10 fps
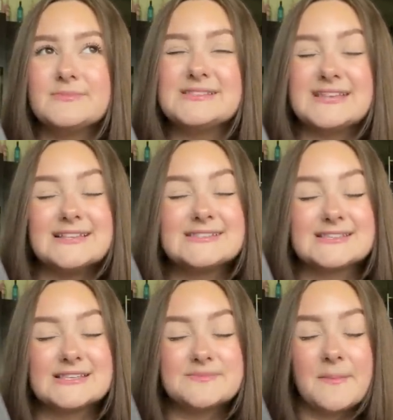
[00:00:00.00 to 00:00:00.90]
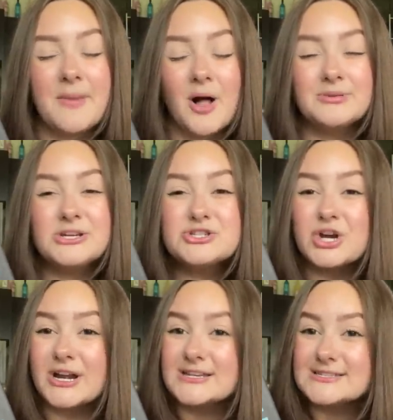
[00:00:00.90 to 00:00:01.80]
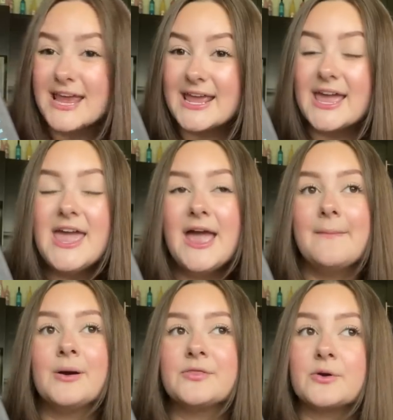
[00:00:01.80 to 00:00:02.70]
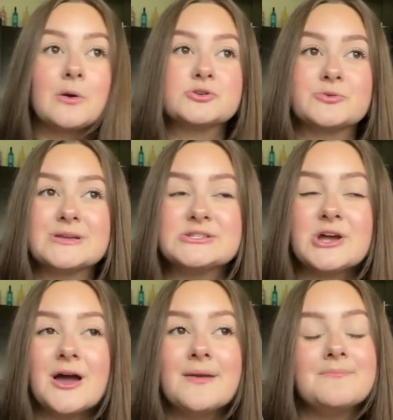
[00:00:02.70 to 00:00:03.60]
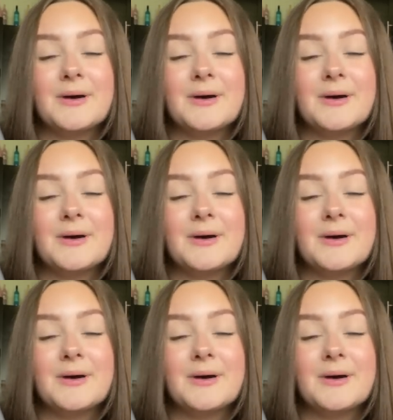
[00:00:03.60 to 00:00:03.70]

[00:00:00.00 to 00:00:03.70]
since this has been published, try to take and put their own twist on,